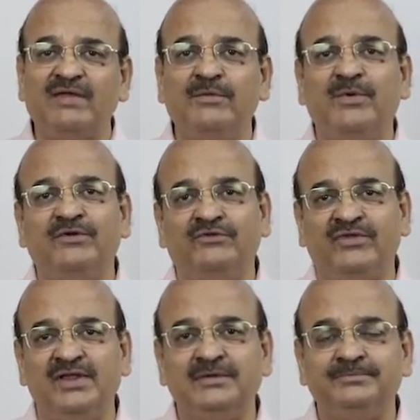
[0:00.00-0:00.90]
for everybody to
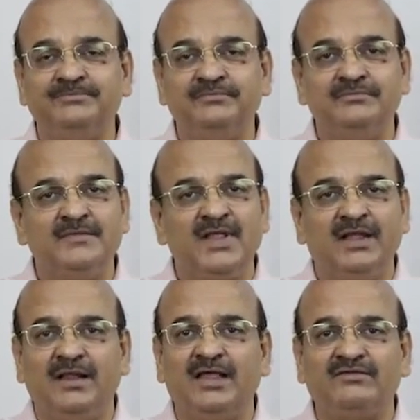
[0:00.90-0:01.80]

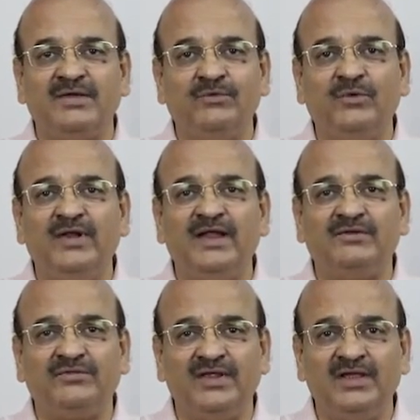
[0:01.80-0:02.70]
see. Last, I would only
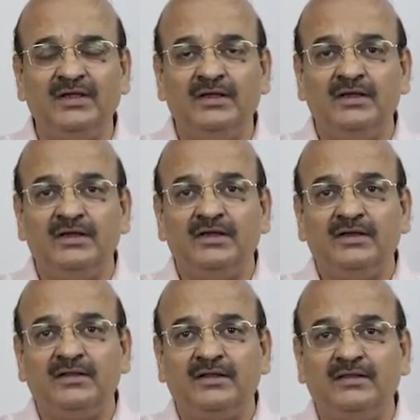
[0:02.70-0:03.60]
like to say
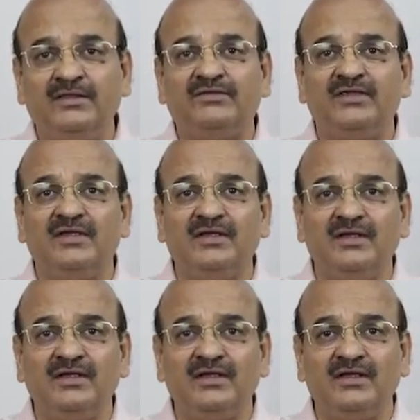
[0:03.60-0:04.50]
that this
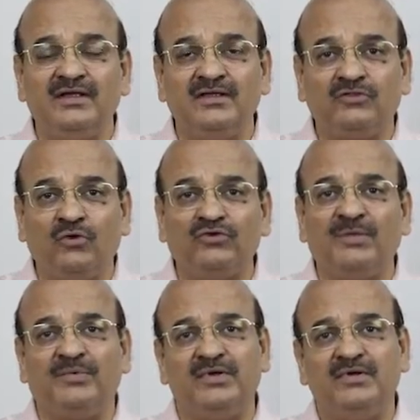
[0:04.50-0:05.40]
throws
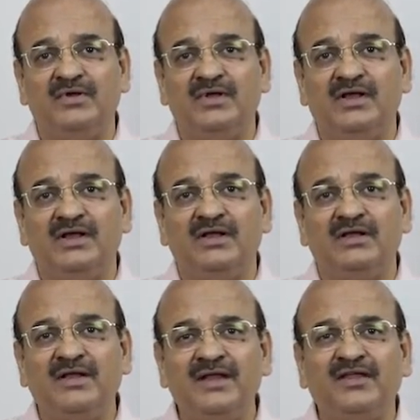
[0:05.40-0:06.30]
up
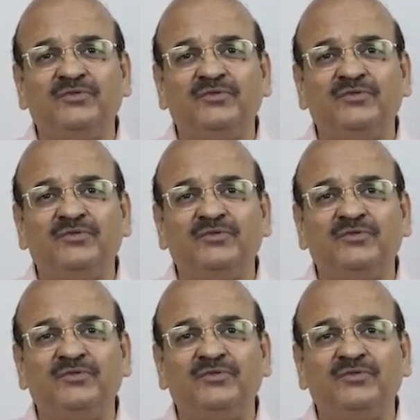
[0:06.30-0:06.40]
great